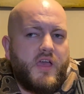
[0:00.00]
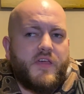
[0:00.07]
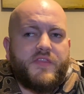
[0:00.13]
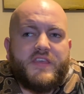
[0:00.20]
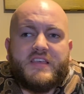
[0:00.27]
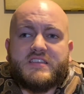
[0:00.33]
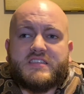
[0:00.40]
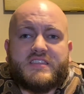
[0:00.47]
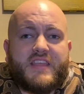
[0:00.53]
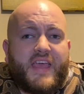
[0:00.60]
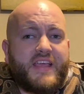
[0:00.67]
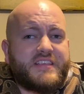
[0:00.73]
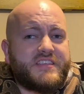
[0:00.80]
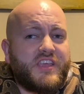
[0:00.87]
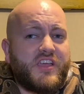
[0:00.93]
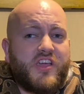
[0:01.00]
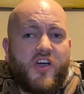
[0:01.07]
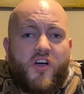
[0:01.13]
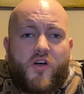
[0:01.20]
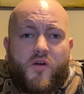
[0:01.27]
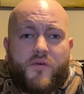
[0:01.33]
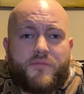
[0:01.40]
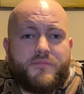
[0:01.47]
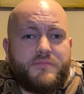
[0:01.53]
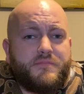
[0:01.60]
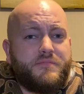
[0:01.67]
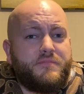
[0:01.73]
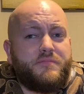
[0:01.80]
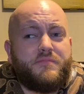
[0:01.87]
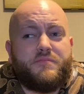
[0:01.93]
These snakes can go
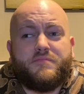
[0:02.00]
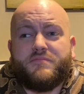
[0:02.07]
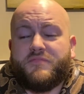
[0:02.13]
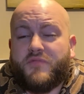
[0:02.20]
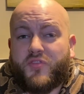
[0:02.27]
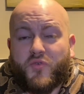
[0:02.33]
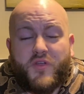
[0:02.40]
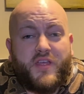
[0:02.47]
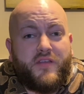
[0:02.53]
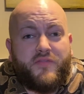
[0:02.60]
3,